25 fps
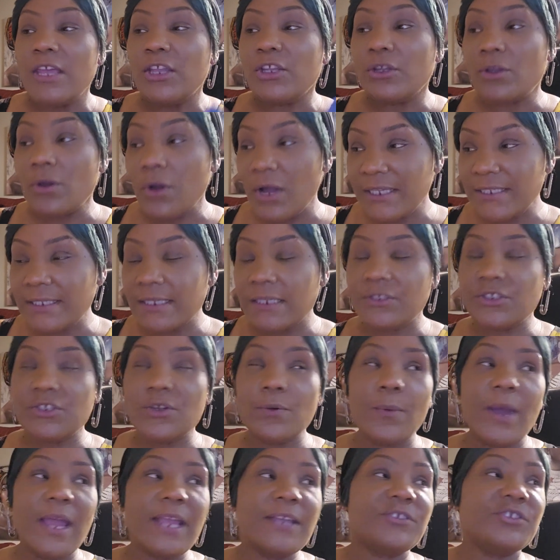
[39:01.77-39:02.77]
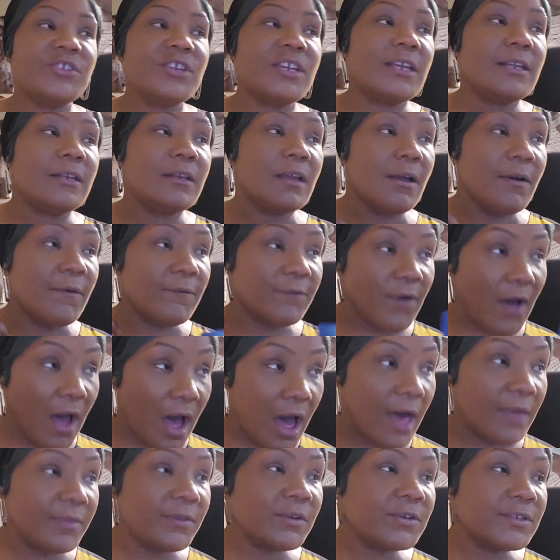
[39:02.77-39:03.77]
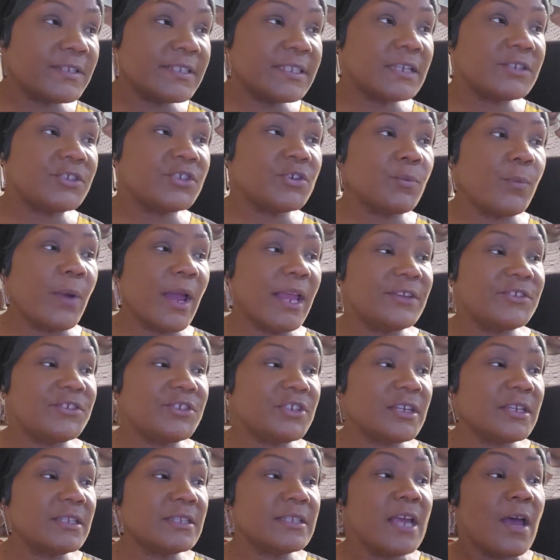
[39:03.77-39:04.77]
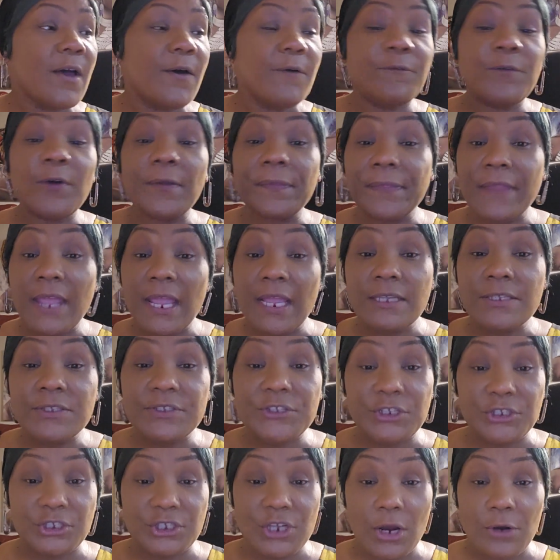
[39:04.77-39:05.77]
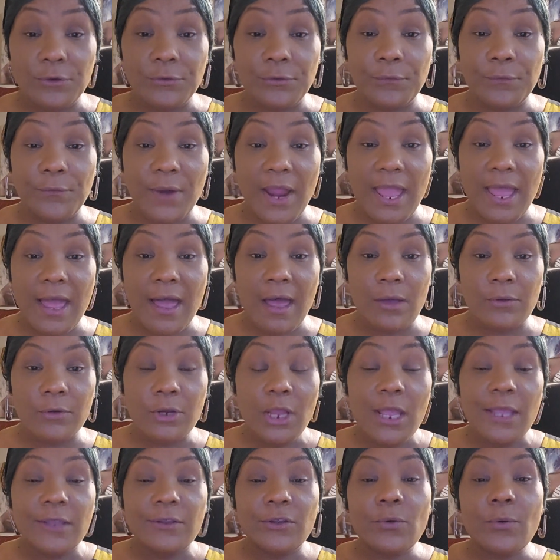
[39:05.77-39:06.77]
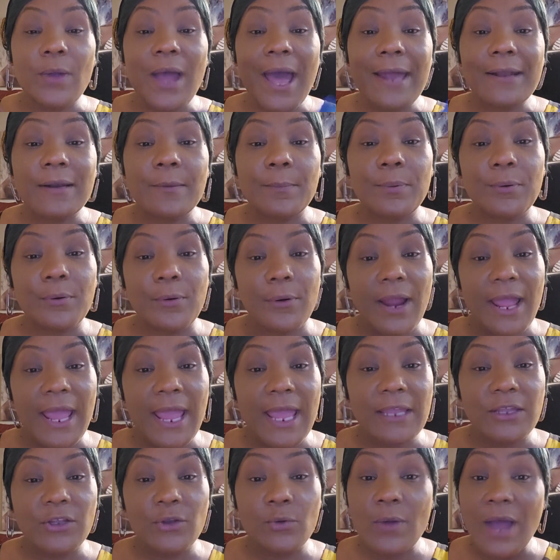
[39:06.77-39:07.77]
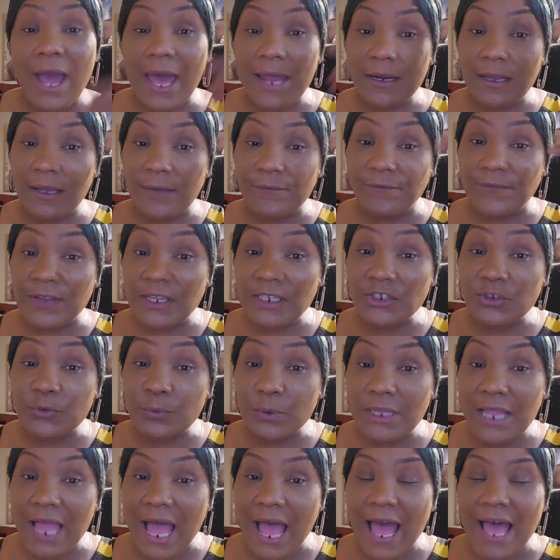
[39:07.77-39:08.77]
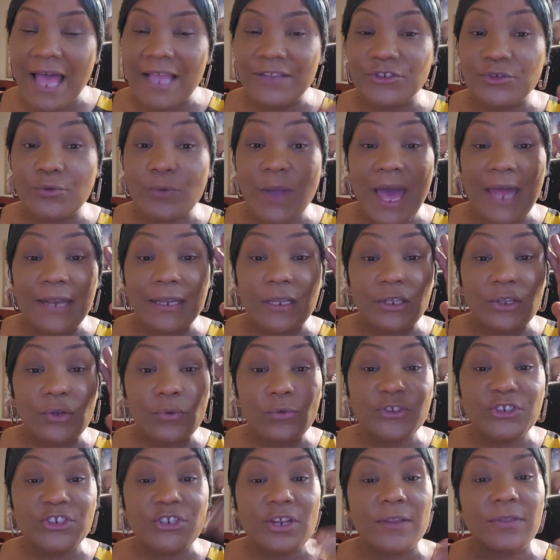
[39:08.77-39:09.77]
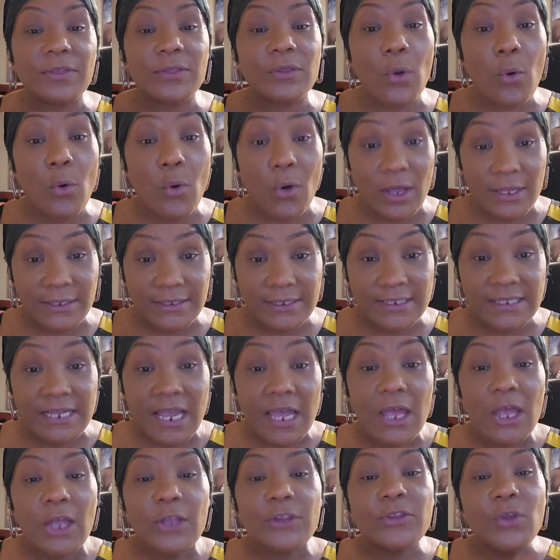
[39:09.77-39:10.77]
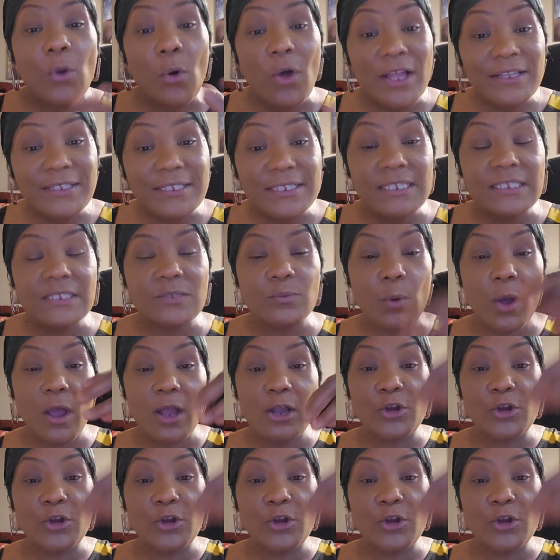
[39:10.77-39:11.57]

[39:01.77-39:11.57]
your situation, for other situations, for things to turn around. You got to pray. You got to visualize. You got to use your thoughts. Thoughts is what